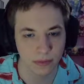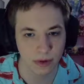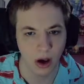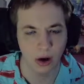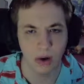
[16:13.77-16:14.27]

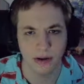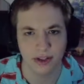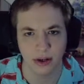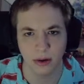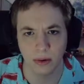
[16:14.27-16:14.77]
Oh,
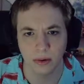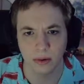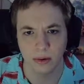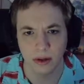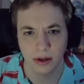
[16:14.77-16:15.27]
also,
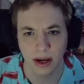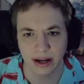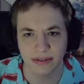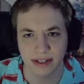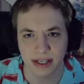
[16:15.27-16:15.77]
I
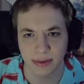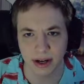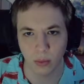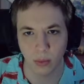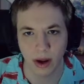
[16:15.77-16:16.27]
didn't even see. We
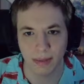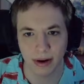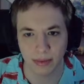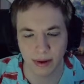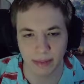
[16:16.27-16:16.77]
got a way
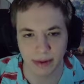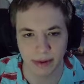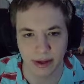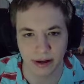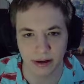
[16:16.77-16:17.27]
better rapier
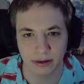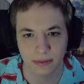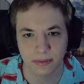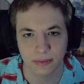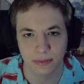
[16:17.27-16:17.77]
there.
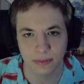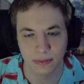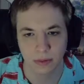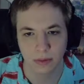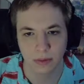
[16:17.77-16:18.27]

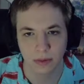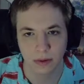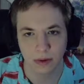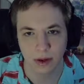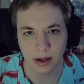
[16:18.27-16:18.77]

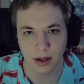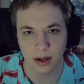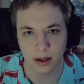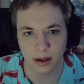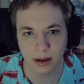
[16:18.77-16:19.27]

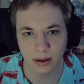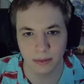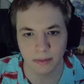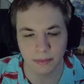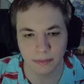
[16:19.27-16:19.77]

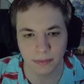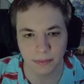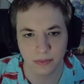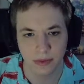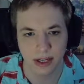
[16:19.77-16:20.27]
Um,
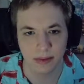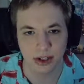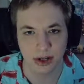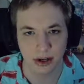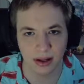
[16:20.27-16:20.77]

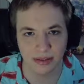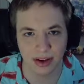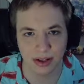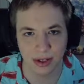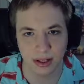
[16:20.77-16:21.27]
damage tall
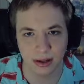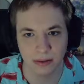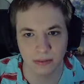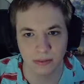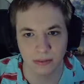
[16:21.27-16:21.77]

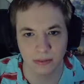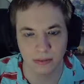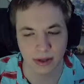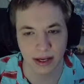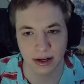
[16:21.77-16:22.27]
evasion.
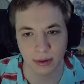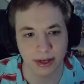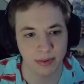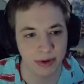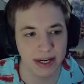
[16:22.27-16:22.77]
Yeah, no, we,
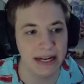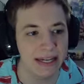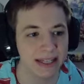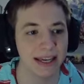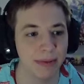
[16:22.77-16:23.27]
we need
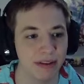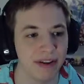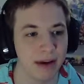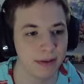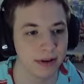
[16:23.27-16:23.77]
to keep the
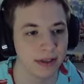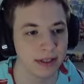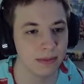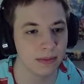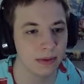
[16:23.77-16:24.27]

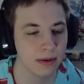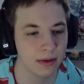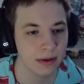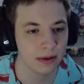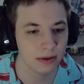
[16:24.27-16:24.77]
vampirism.
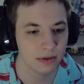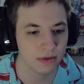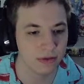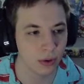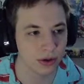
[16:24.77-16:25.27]

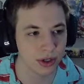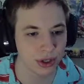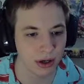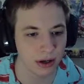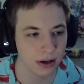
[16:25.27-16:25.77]
For
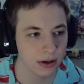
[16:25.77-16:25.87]
sure.